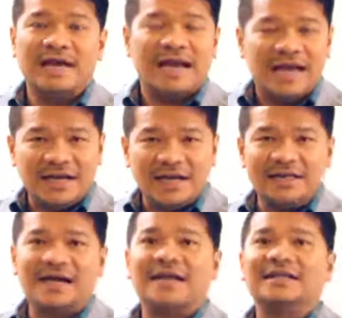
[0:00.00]
And I
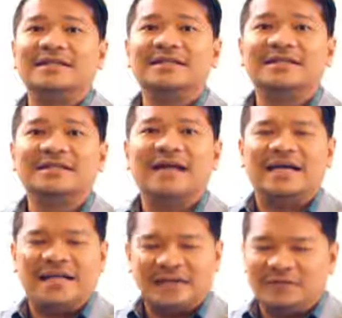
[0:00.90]
learned that
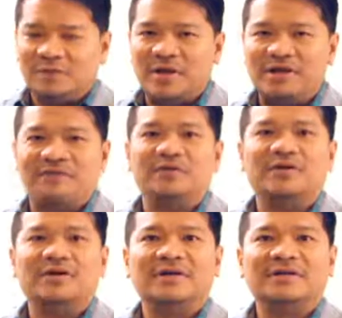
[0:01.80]
at the age of
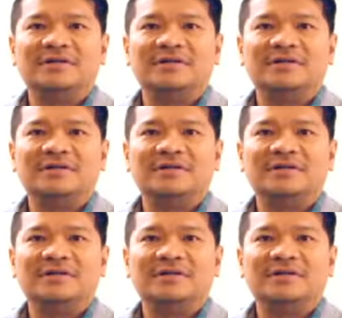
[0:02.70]
24.